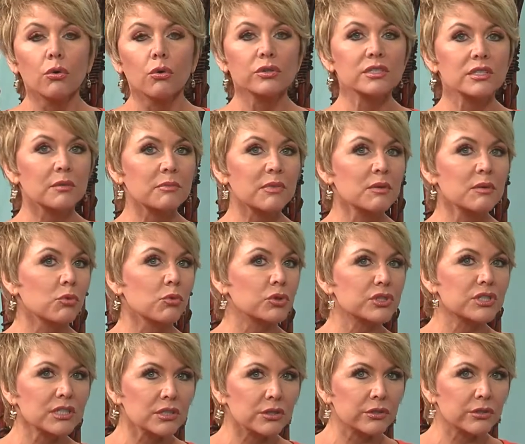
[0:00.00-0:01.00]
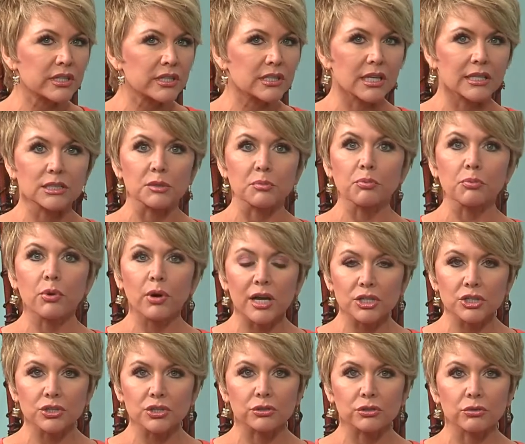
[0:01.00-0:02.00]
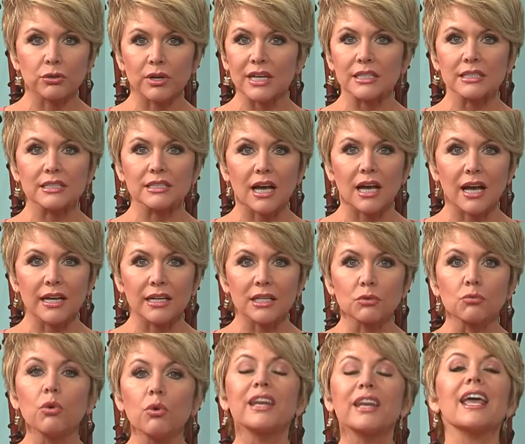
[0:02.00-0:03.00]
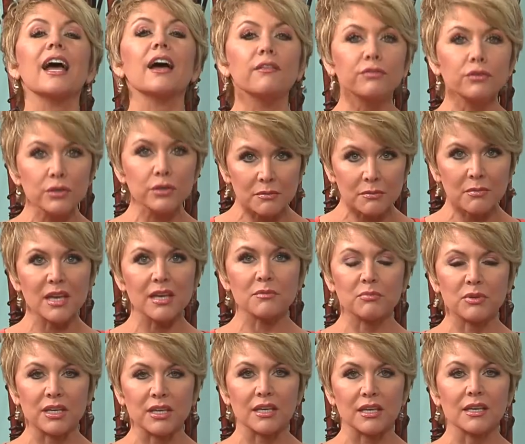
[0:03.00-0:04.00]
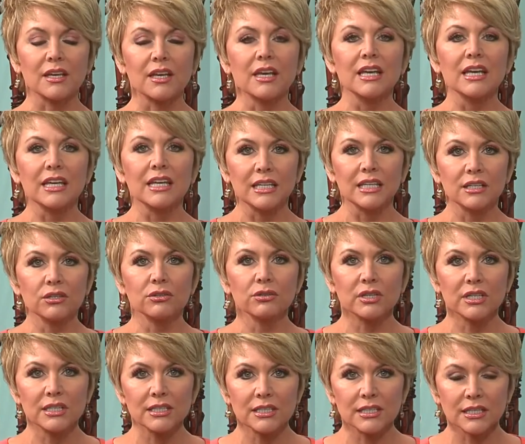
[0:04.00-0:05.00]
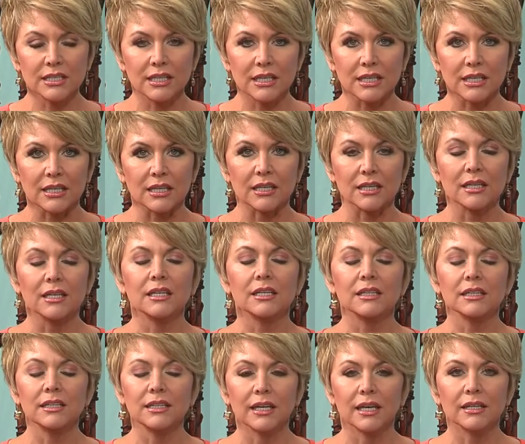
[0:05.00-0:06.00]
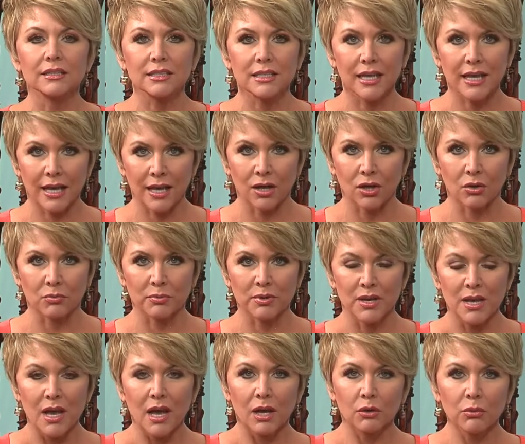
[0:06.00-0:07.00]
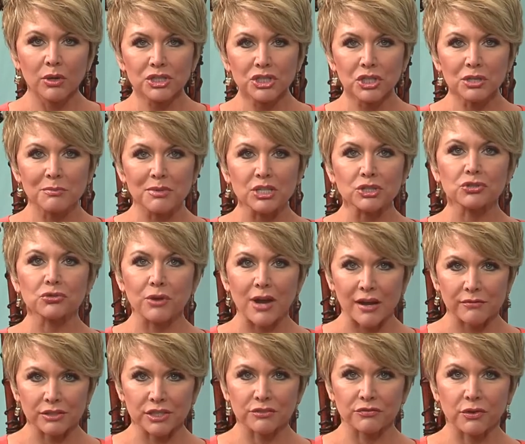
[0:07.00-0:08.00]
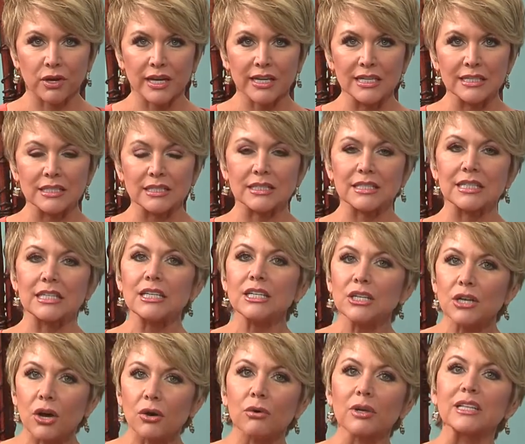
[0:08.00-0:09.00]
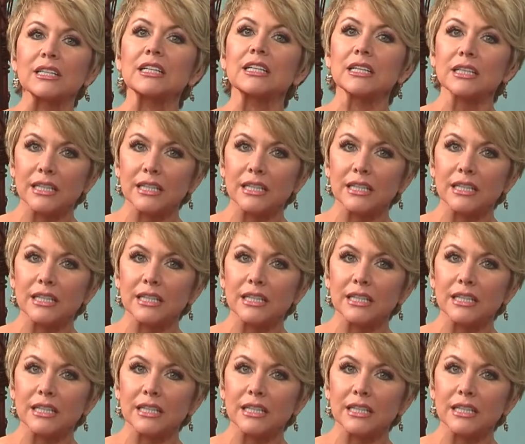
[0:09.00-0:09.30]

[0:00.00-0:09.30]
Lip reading: or something more serious like depression or anxiety. Whatever it may be, here is the key. Get help. I want you to meet Travis Frye. He's the CEO and